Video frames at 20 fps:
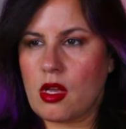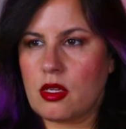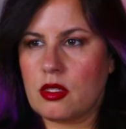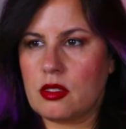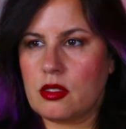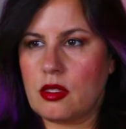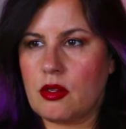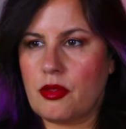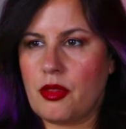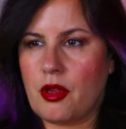
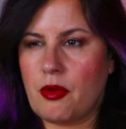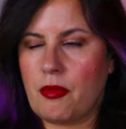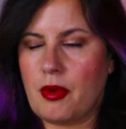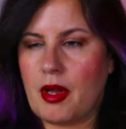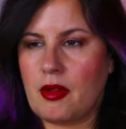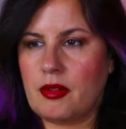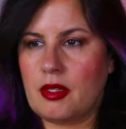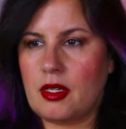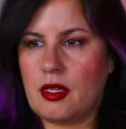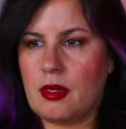So they're
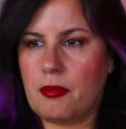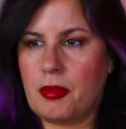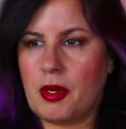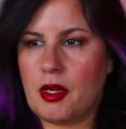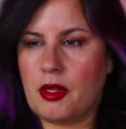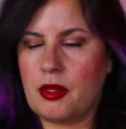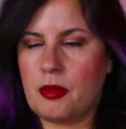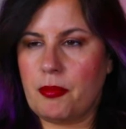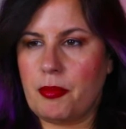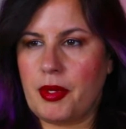rounding up
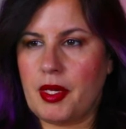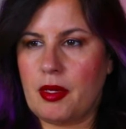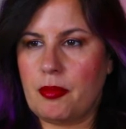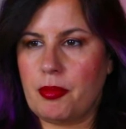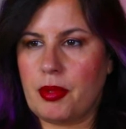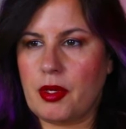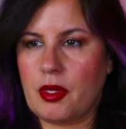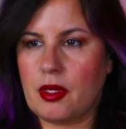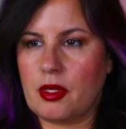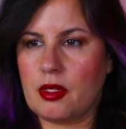all the
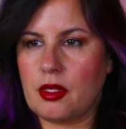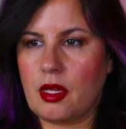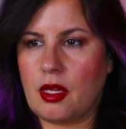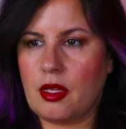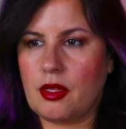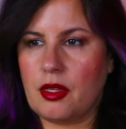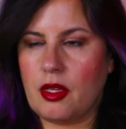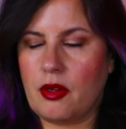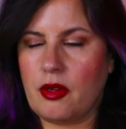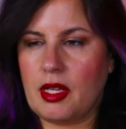people.
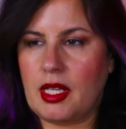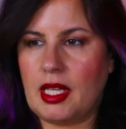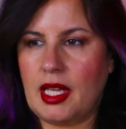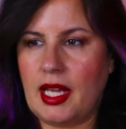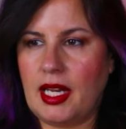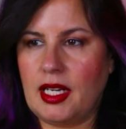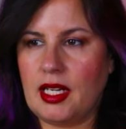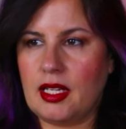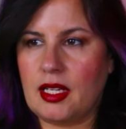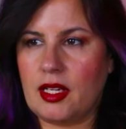Although
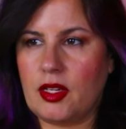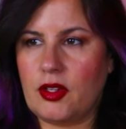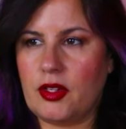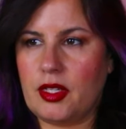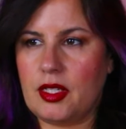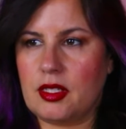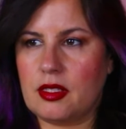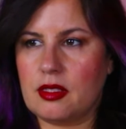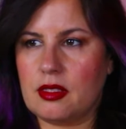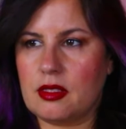Helena
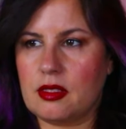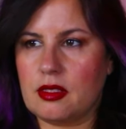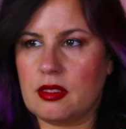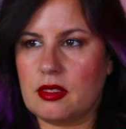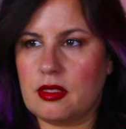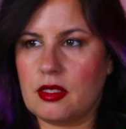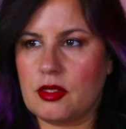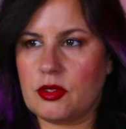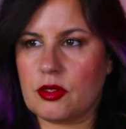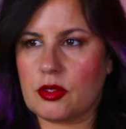could
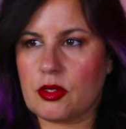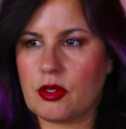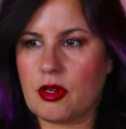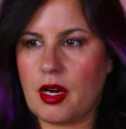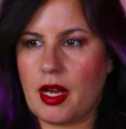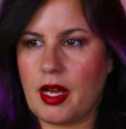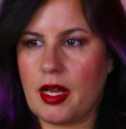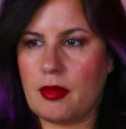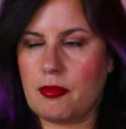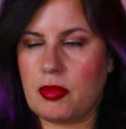
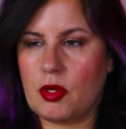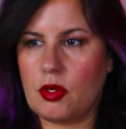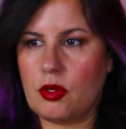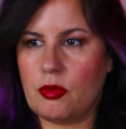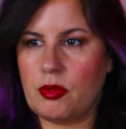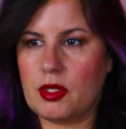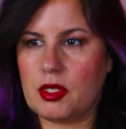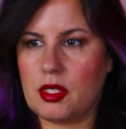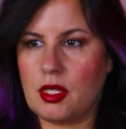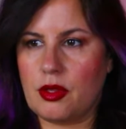describe who
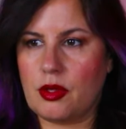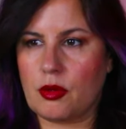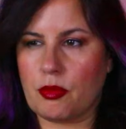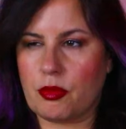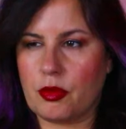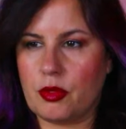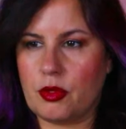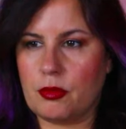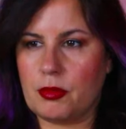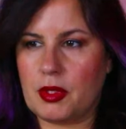was in the
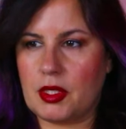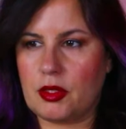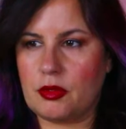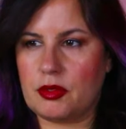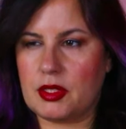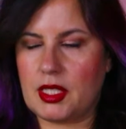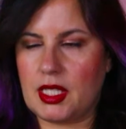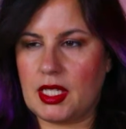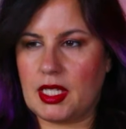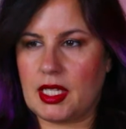room and
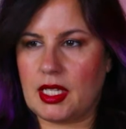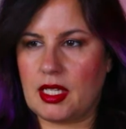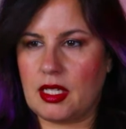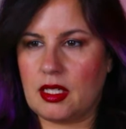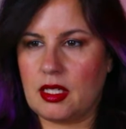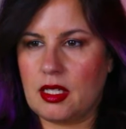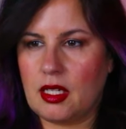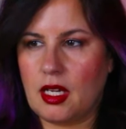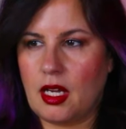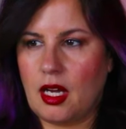who did
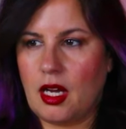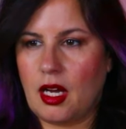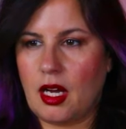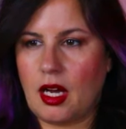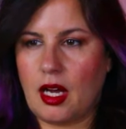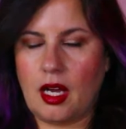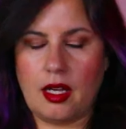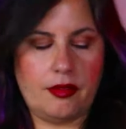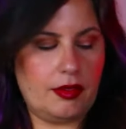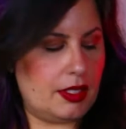it.
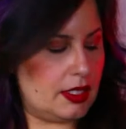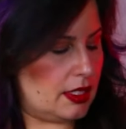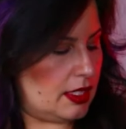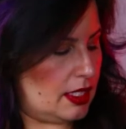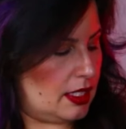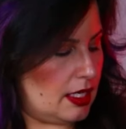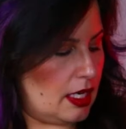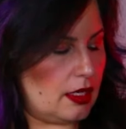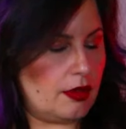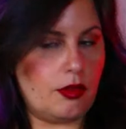
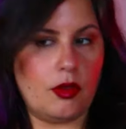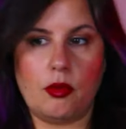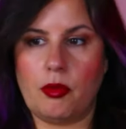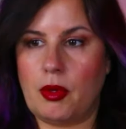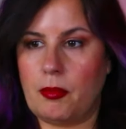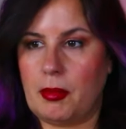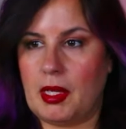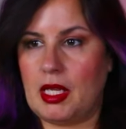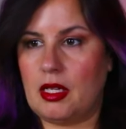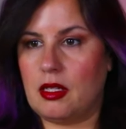Obviously, none of the
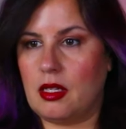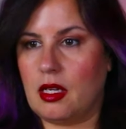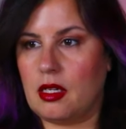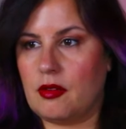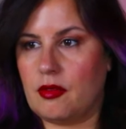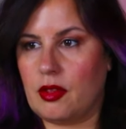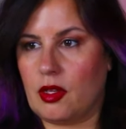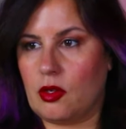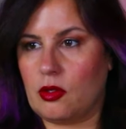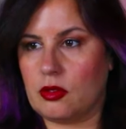women, none
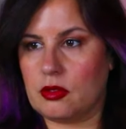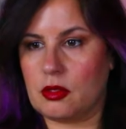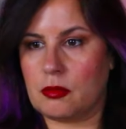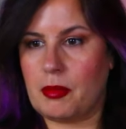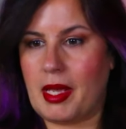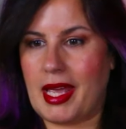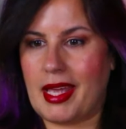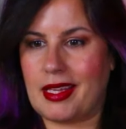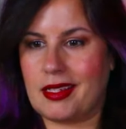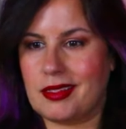of the older
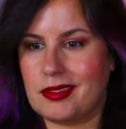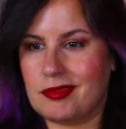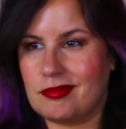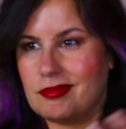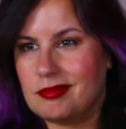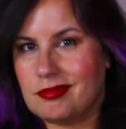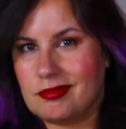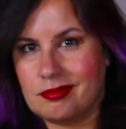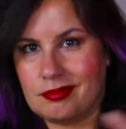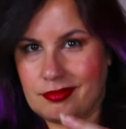men.
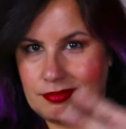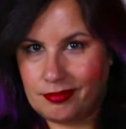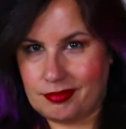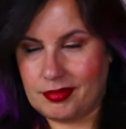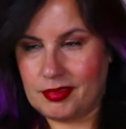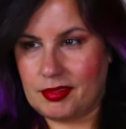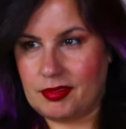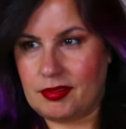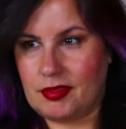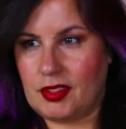
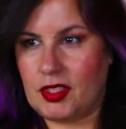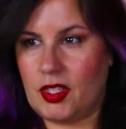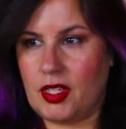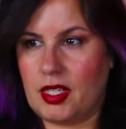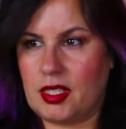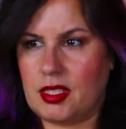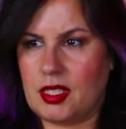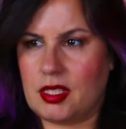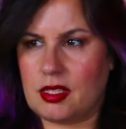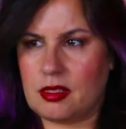You
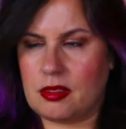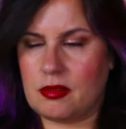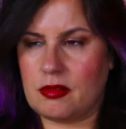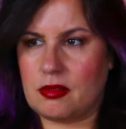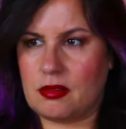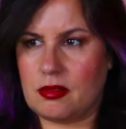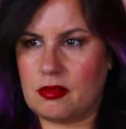can just